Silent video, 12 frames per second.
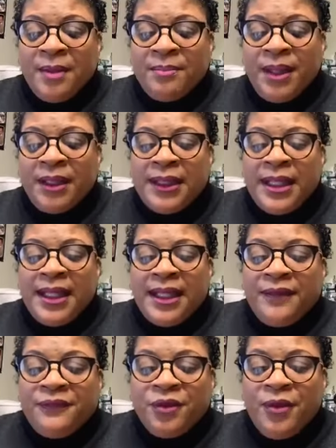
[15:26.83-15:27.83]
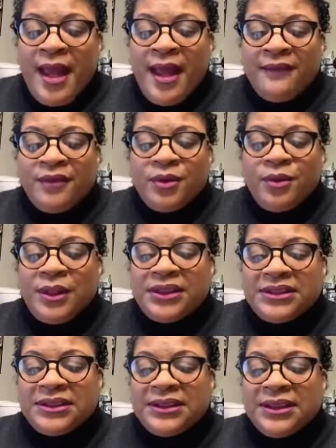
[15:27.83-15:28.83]
But if you have a
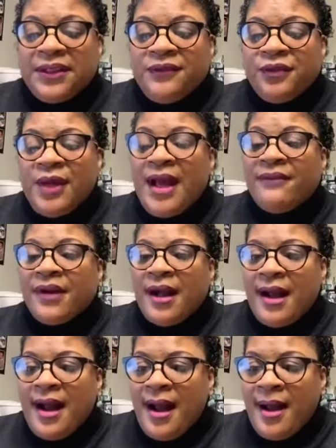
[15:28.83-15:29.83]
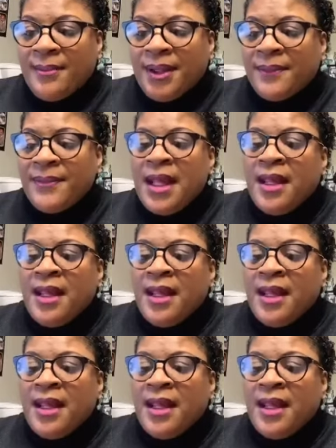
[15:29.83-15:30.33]
question, if you have a comment